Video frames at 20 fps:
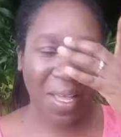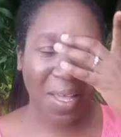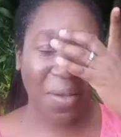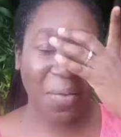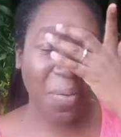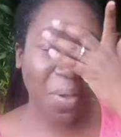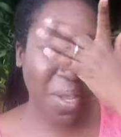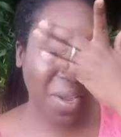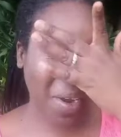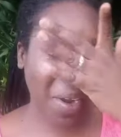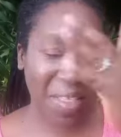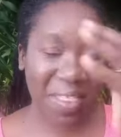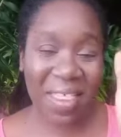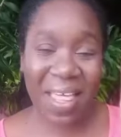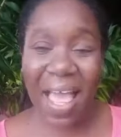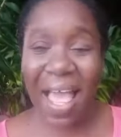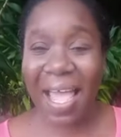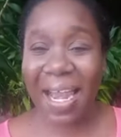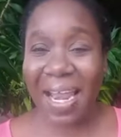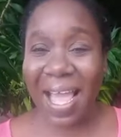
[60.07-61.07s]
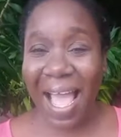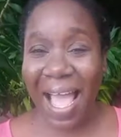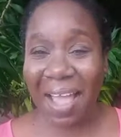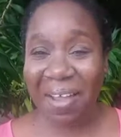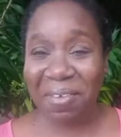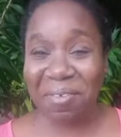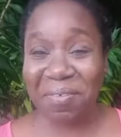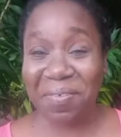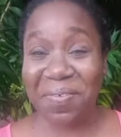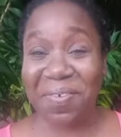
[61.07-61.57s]
Quicker than
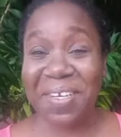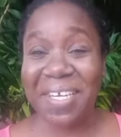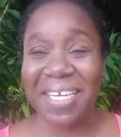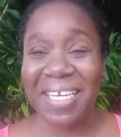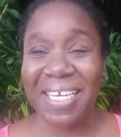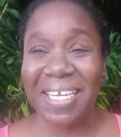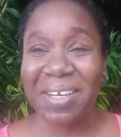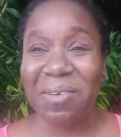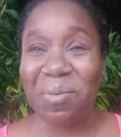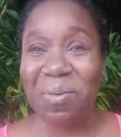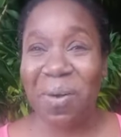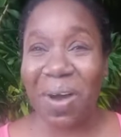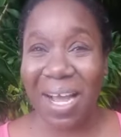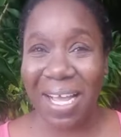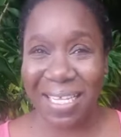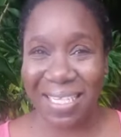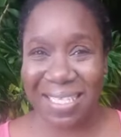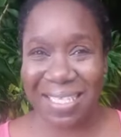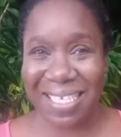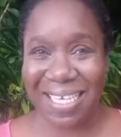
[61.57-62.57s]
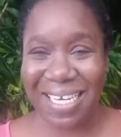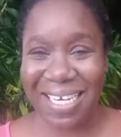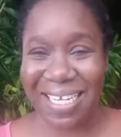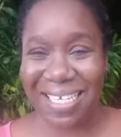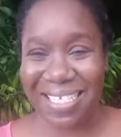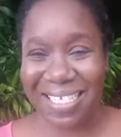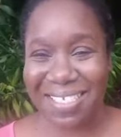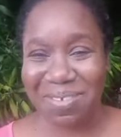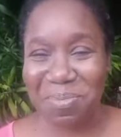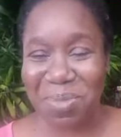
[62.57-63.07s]
I really wanted
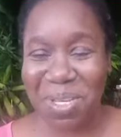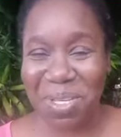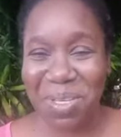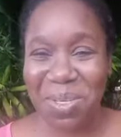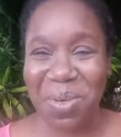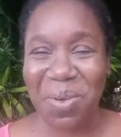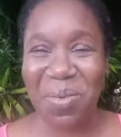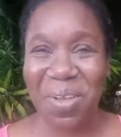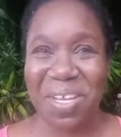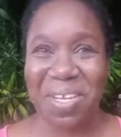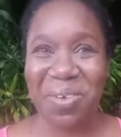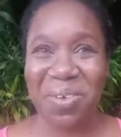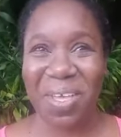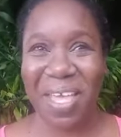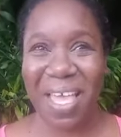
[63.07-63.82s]
it. But you know, when you